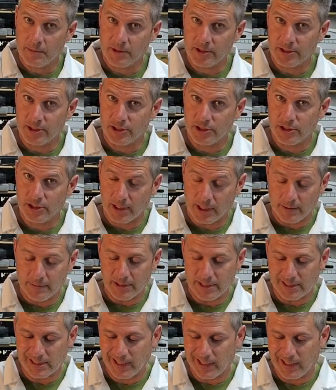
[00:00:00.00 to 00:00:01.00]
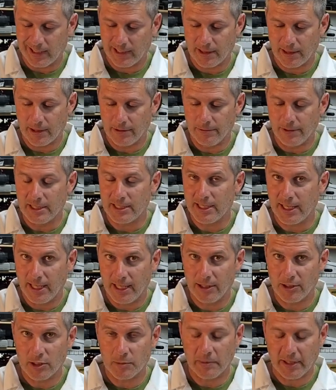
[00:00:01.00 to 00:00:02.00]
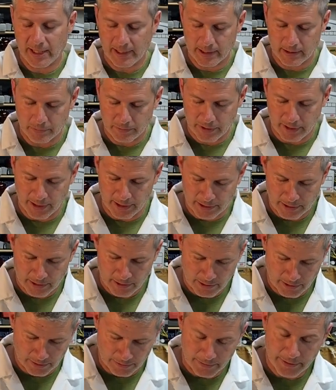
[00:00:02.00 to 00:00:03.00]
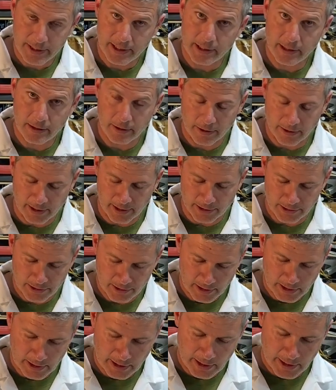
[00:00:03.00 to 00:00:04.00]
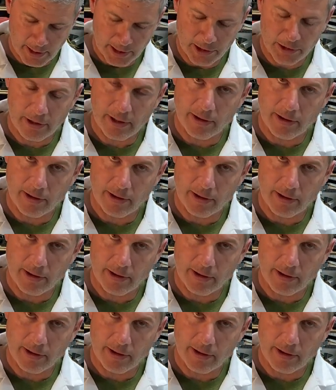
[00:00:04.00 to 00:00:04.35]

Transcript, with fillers: about this job is getting the retainers back in place. They're fiddly little things, and you